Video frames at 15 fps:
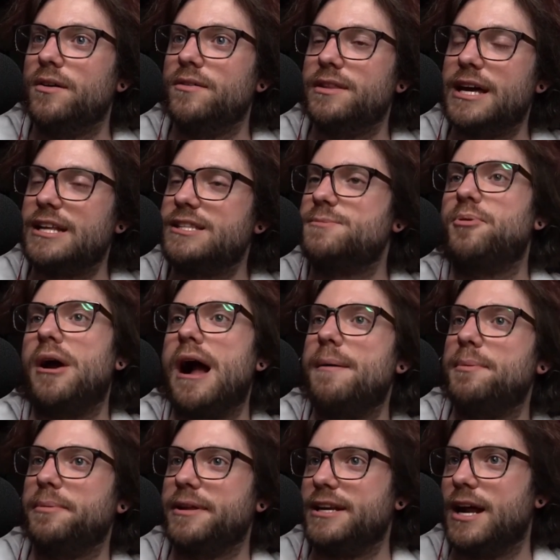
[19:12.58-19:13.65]
That's
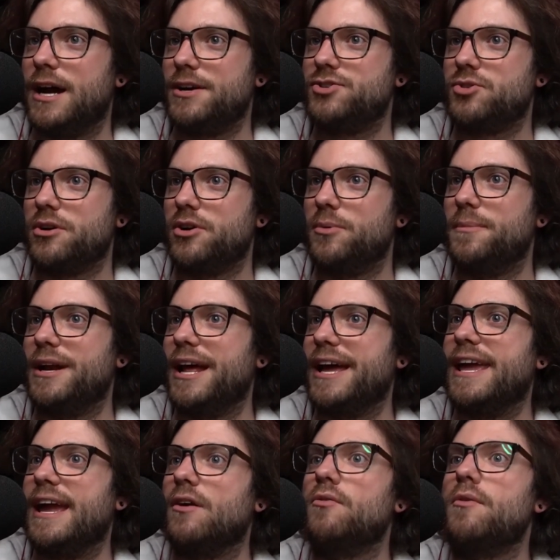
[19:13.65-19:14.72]
probably not true, but I
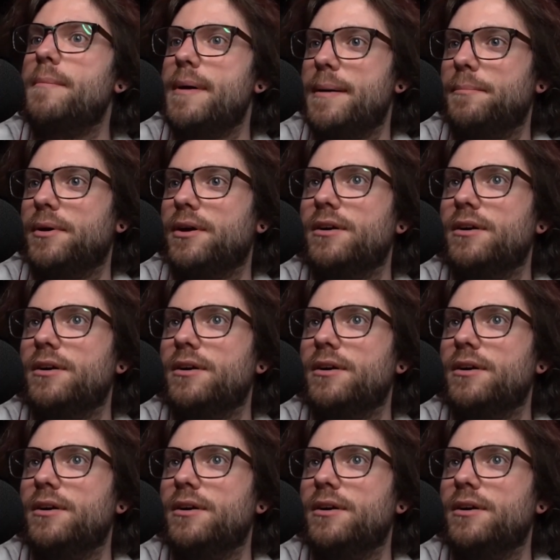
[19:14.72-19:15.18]
can't remember.